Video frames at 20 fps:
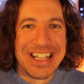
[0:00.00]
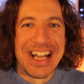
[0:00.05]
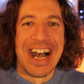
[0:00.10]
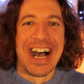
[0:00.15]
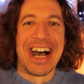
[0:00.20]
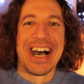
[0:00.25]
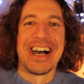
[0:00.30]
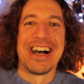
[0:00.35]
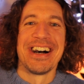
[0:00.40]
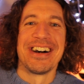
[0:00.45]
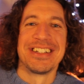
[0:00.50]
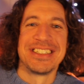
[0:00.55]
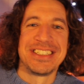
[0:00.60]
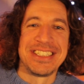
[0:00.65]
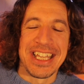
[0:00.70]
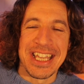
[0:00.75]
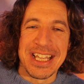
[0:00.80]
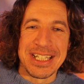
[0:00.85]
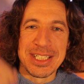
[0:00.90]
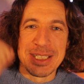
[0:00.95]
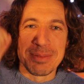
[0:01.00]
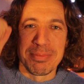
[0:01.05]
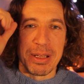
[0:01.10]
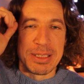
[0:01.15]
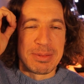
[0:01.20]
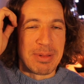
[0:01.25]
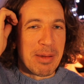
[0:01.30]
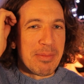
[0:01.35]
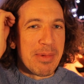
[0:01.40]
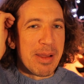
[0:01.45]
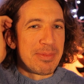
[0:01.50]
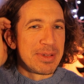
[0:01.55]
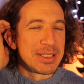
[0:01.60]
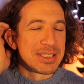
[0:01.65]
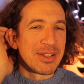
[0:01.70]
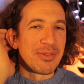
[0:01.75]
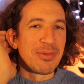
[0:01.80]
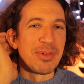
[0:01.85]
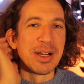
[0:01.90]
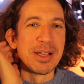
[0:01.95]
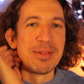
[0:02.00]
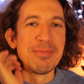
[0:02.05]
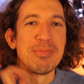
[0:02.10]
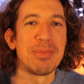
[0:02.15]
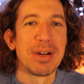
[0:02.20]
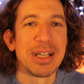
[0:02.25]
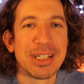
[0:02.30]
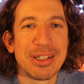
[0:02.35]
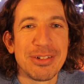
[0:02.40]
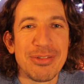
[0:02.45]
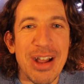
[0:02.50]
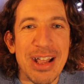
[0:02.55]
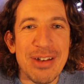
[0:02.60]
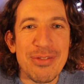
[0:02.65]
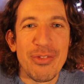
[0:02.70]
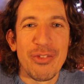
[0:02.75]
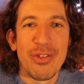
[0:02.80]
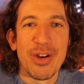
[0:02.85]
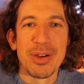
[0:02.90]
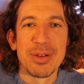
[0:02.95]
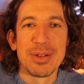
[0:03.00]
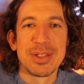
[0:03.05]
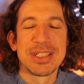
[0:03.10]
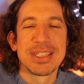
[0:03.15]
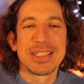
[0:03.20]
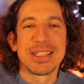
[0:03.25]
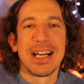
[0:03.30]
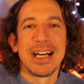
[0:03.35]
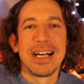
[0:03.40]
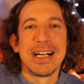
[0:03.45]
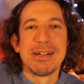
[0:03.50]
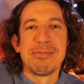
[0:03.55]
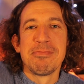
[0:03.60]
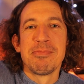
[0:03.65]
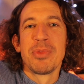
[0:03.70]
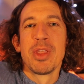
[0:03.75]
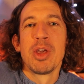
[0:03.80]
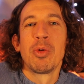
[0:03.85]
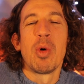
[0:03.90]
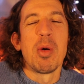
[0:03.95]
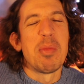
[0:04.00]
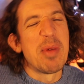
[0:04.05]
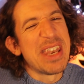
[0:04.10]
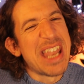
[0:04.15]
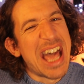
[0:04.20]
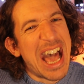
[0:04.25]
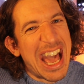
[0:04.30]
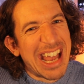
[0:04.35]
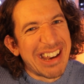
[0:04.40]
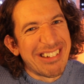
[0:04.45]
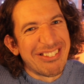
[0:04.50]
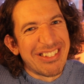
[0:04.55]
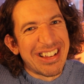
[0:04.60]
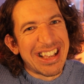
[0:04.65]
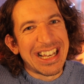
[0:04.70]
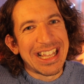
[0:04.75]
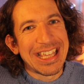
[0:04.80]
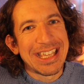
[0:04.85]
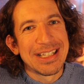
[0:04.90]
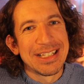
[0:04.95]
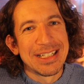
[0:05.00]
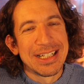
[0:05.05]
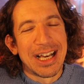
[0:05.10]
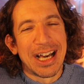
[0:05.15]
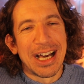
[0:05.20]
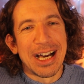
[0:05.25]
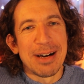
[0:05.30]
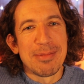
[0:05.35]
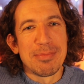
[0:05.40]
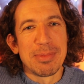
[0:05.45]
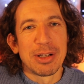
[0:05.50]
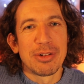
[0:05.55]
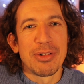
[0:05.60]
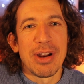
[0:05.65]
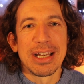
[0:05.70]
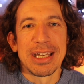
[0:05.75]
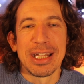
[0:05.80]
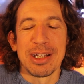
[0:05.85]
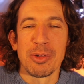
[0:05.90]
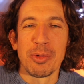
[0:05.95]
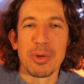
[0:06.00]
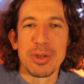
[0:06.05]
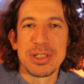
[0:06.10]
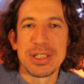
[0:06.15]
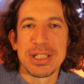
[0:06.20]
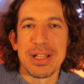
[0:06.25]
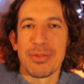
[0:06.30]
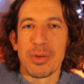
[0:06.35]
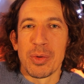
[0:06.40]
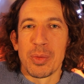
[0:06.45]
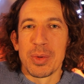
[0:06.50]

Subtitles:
Oh dear, it just brings back memories of my grandfolks. Well, my nan, really. My granddad always used to have a